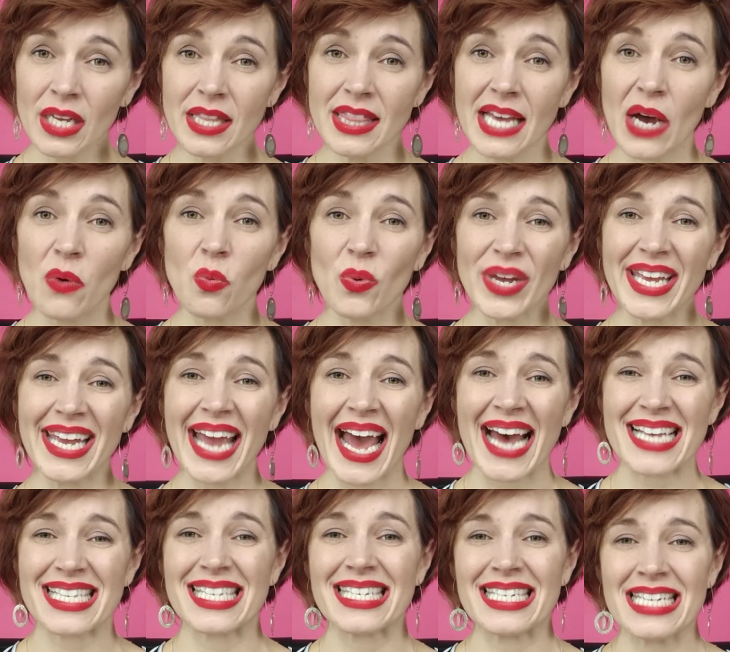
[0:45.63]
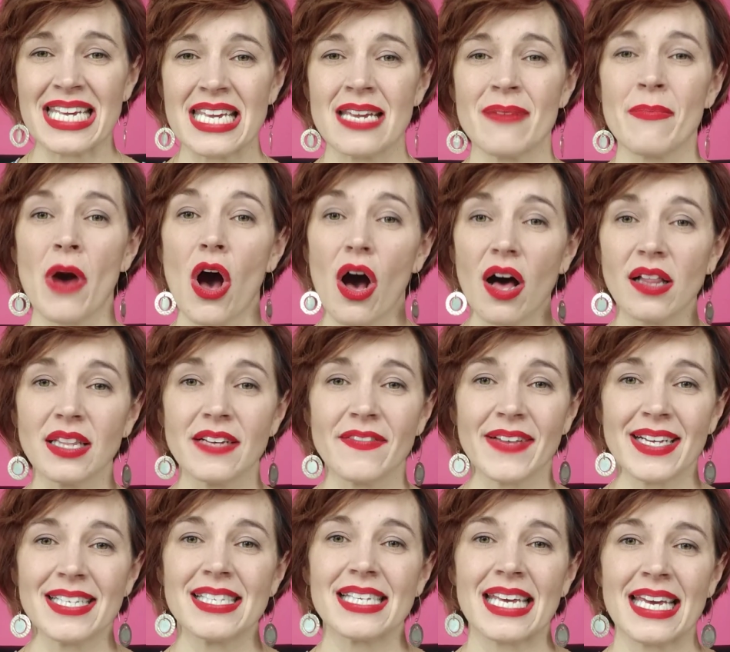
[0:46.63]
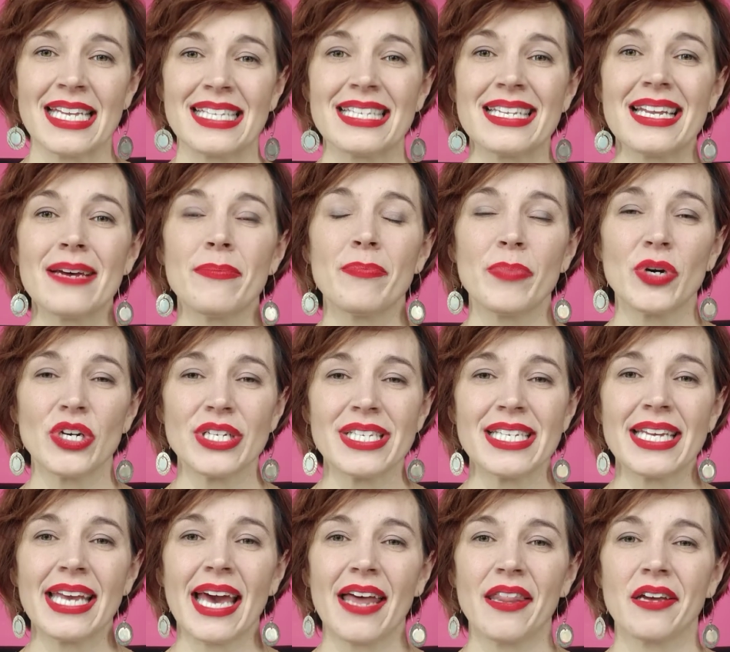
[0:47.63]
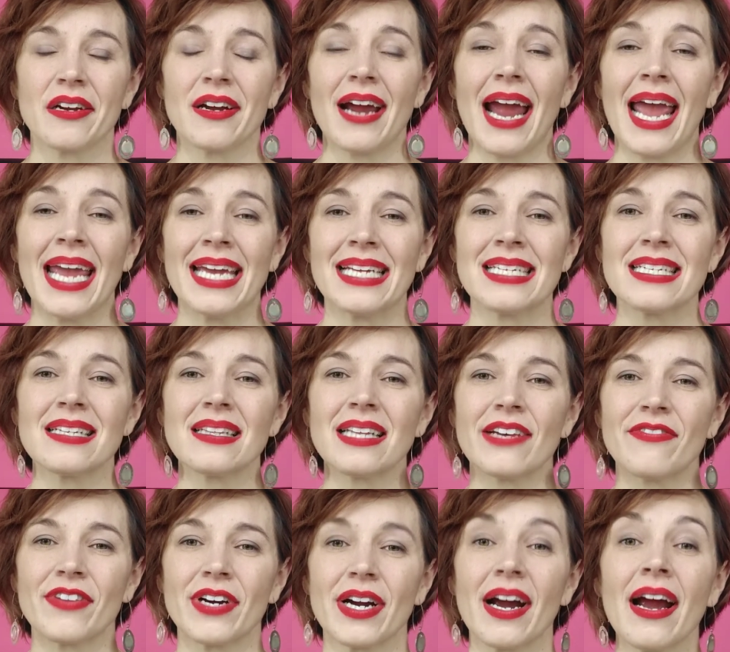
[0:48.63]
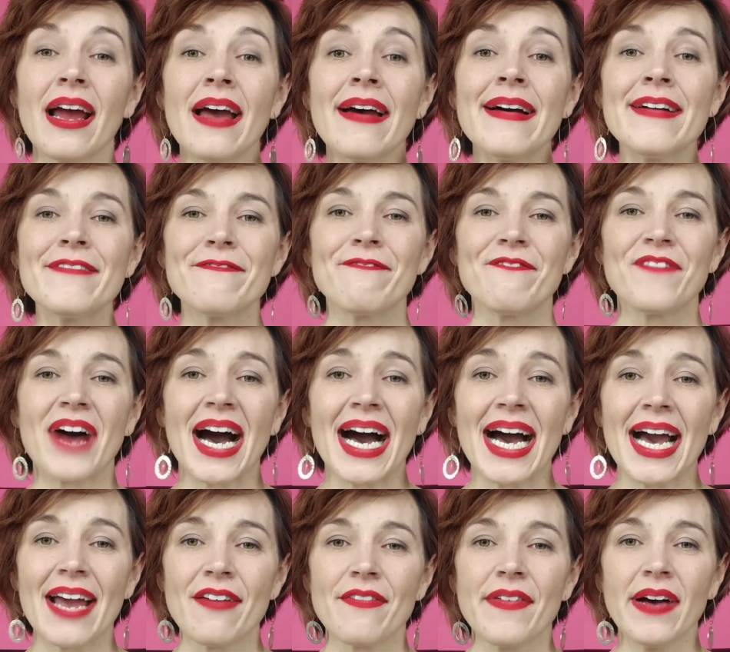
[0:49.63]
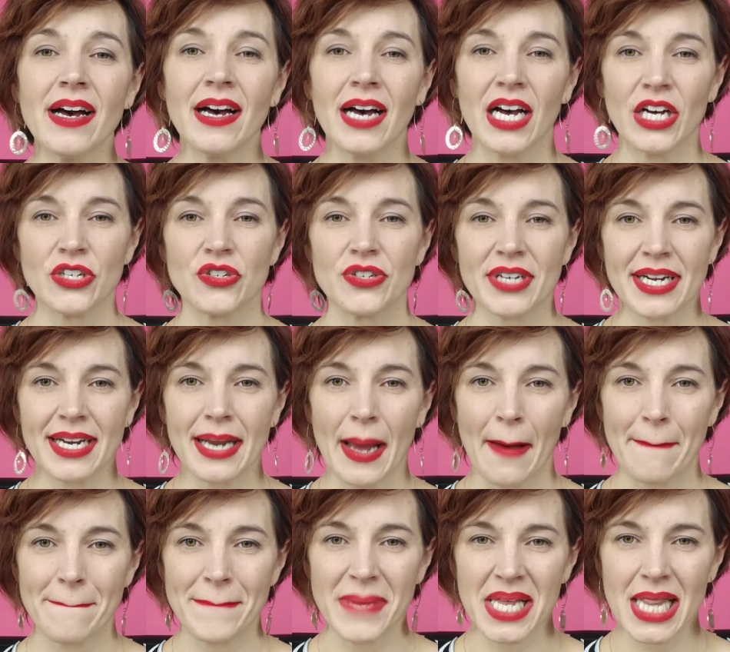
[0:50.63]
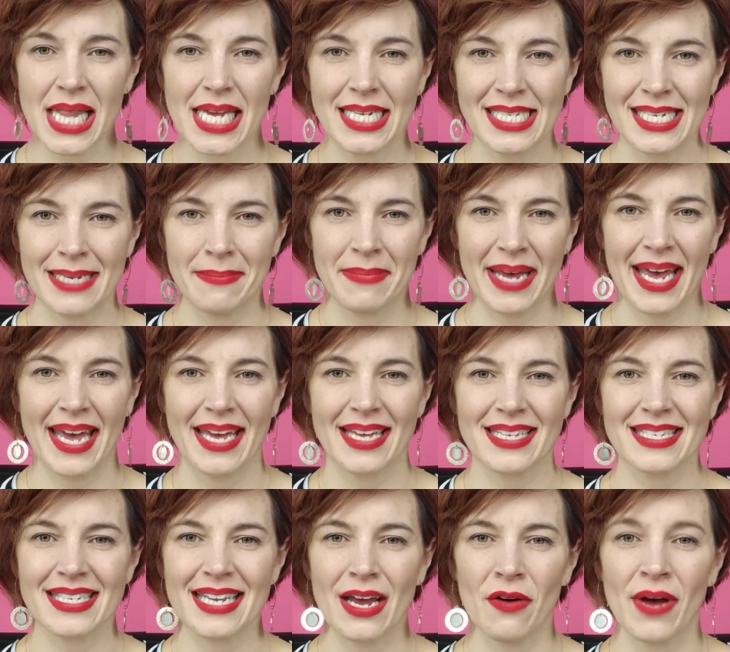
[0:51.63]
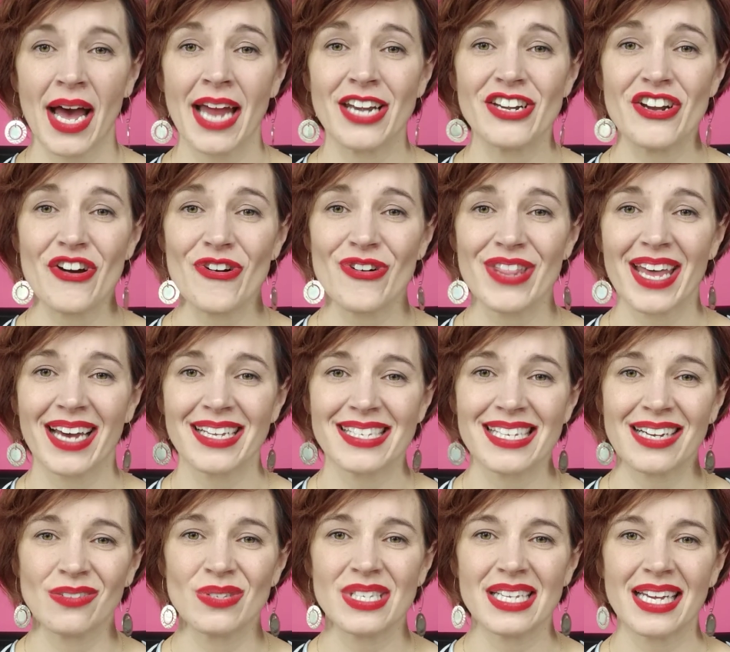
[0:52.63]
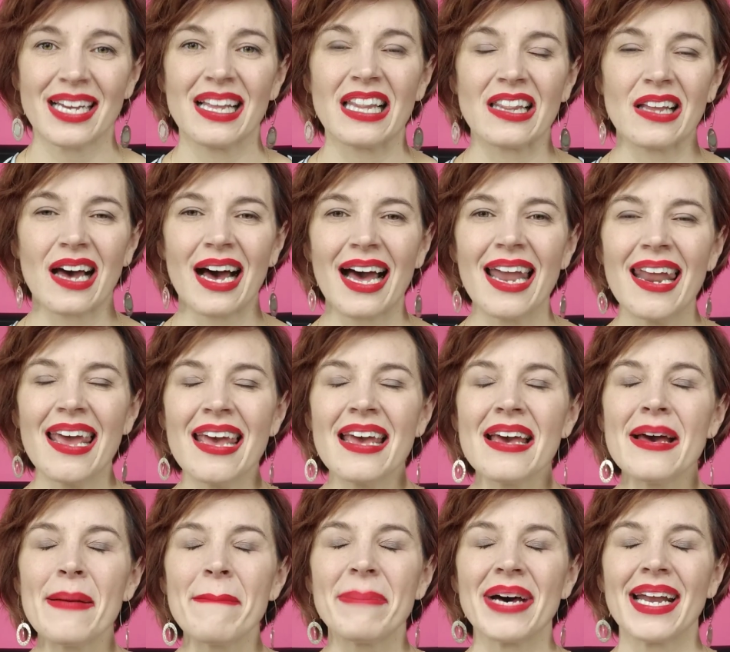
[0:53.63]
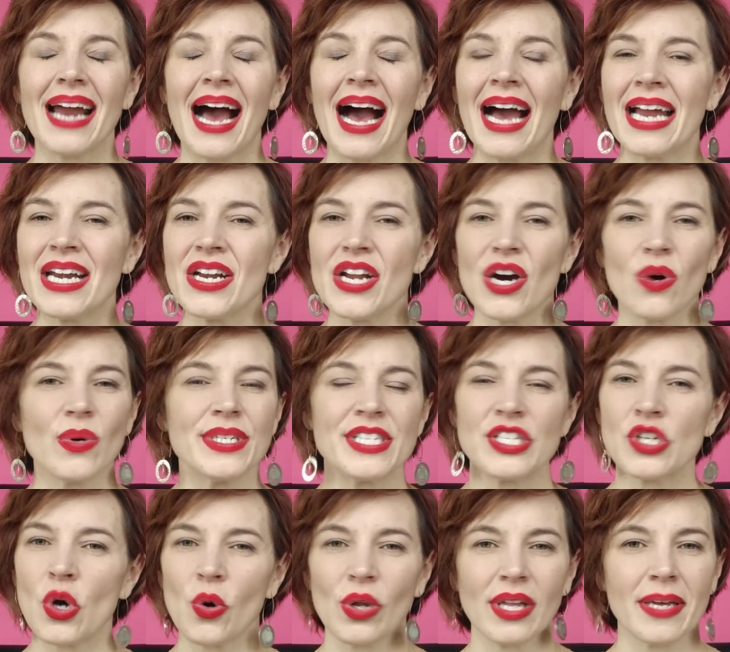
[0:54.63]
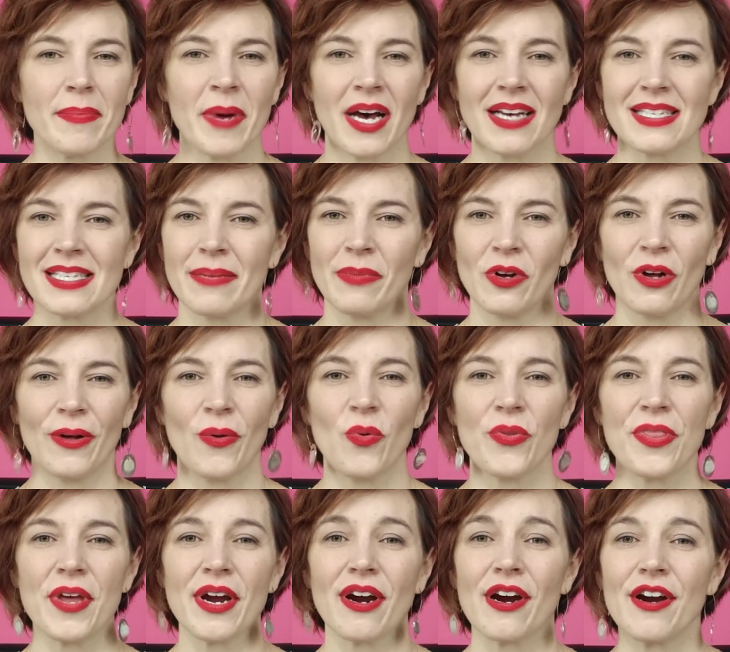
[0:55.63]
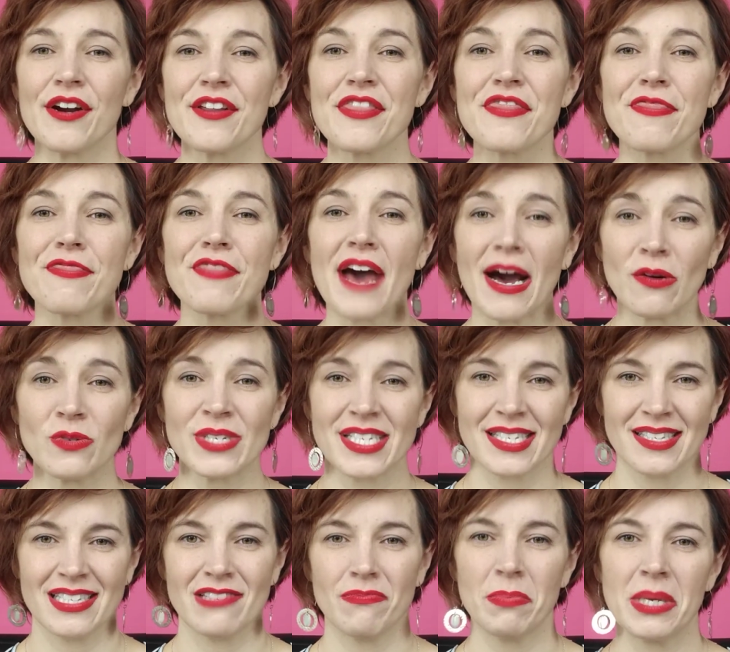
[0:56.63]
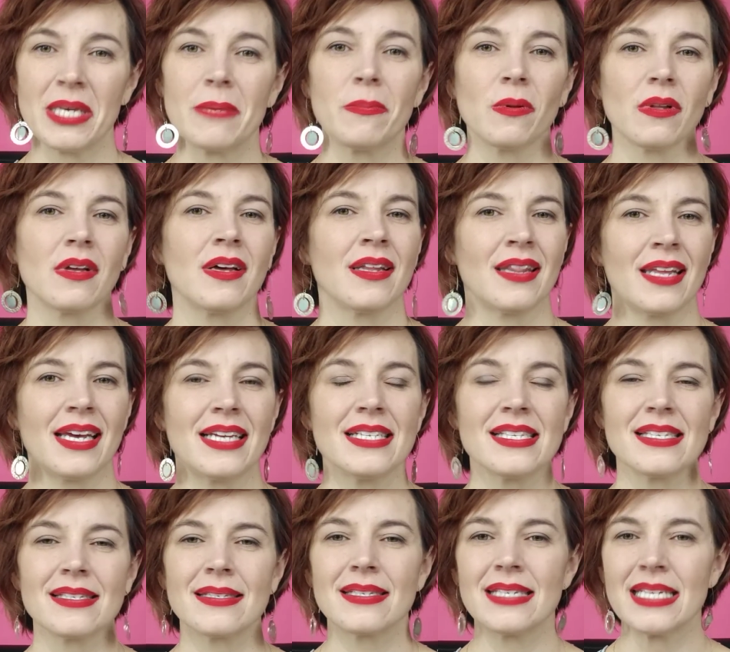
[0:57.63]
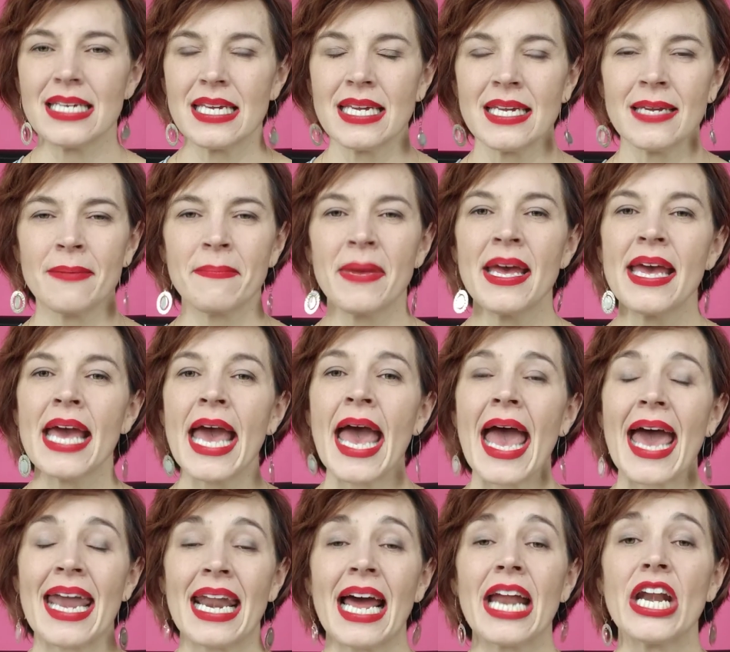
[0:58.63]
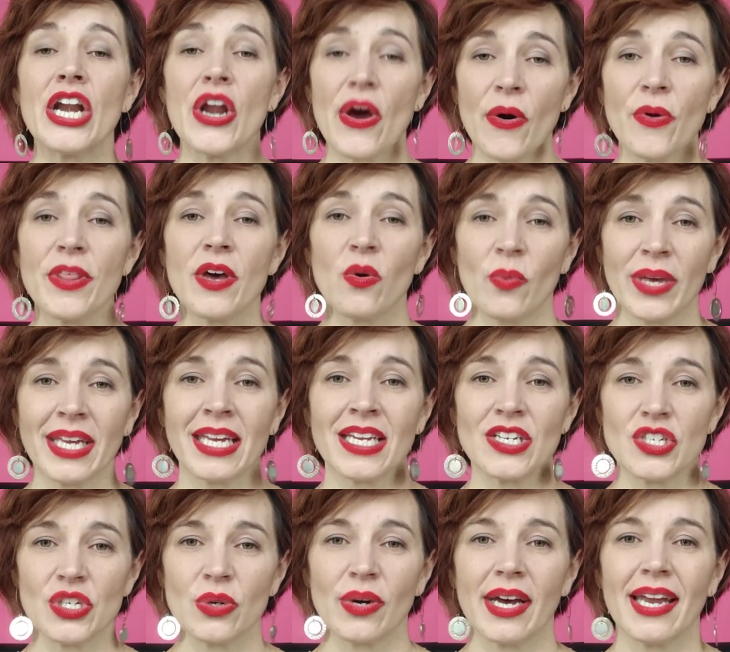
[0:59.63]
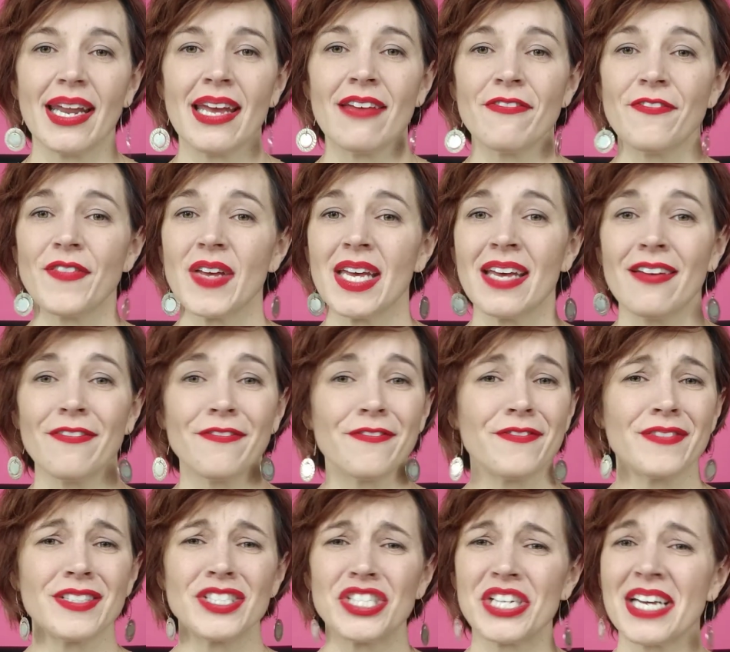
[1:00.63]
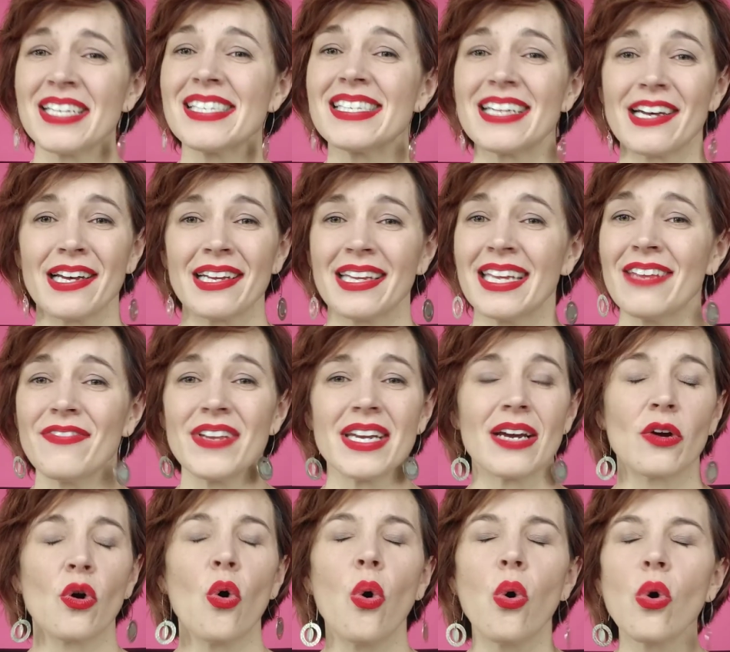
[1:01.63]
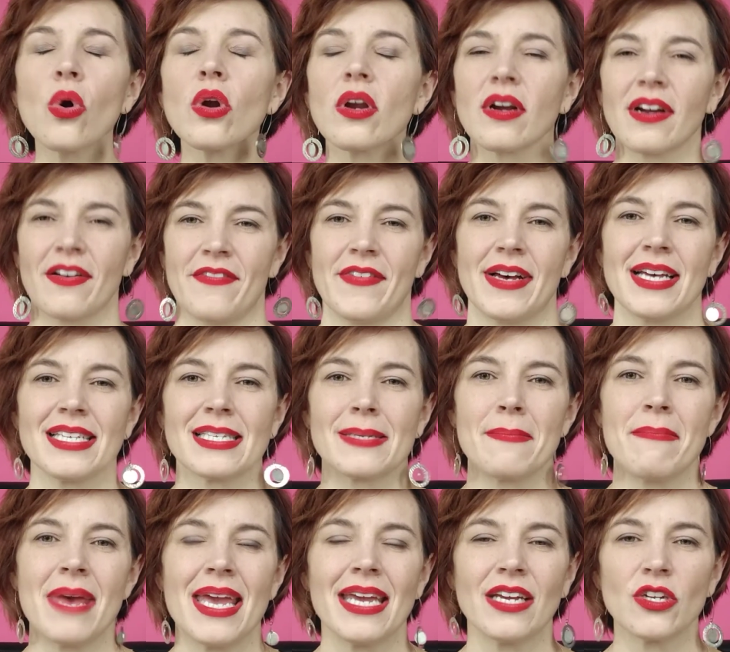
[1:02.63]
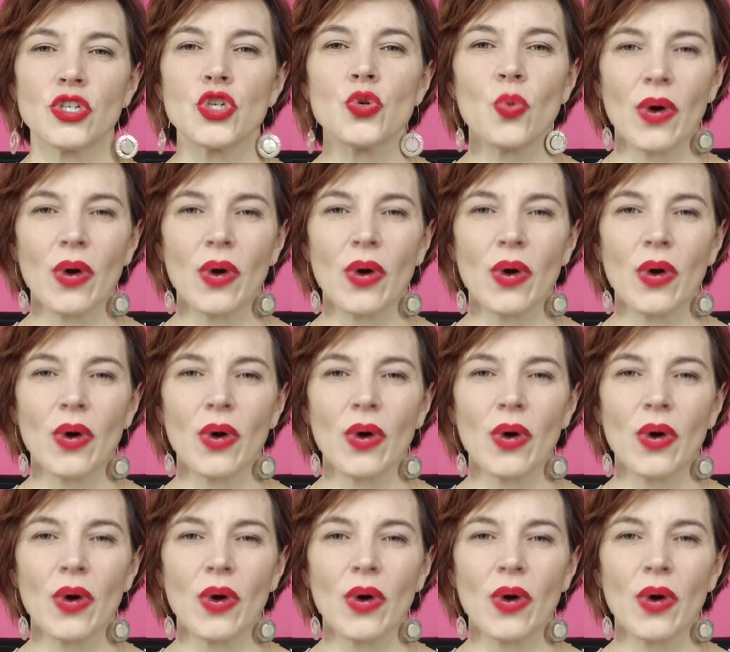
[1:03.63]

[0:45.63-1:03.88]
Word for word: that we as a team, all of us, can put together and deliver 500 blessing bags. Now, I know that sounds like a lot, but I know it's totally possible. There are thousands of people on this team, and I know that we can do it. If if just a, uh, even a quarter of us make